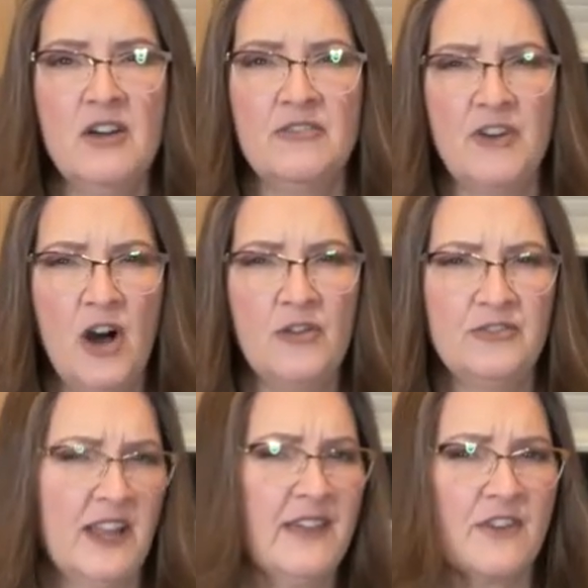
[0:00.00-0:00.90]
fall
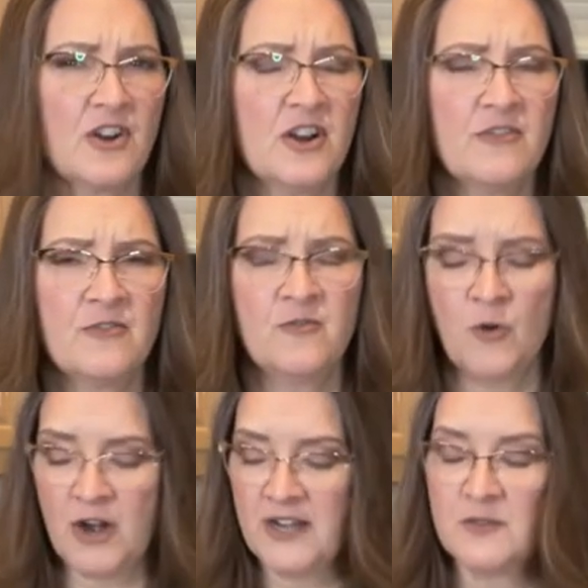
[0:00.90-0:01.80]
flavor
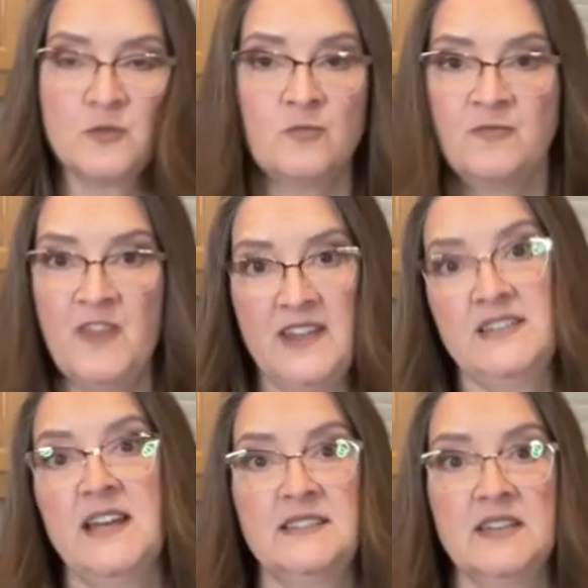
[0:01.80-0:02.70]
for it.
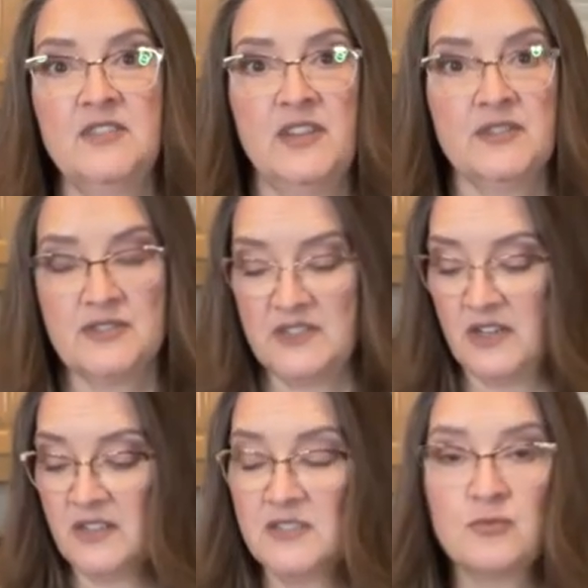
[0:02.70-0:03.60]
Fantastic flavors in
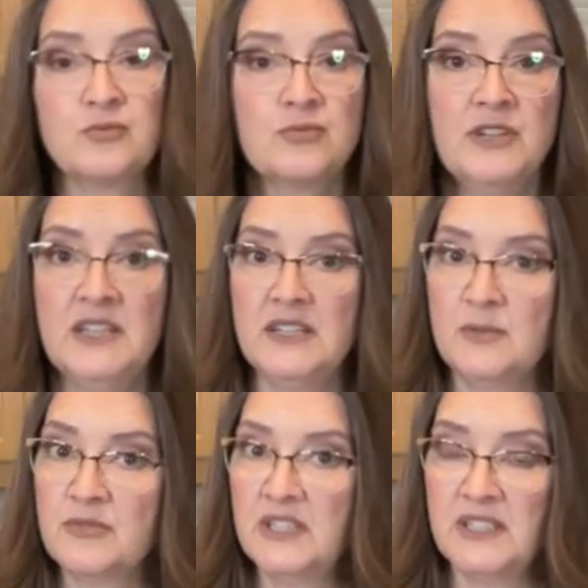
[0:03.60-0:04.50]
there. It's really,
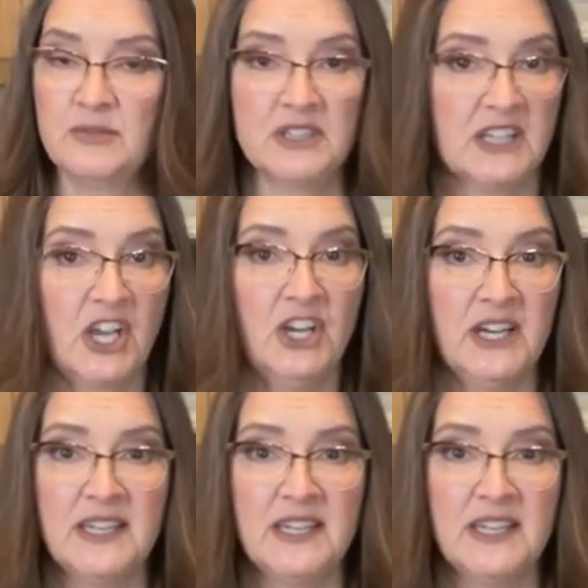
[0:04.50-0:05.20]
really, really good.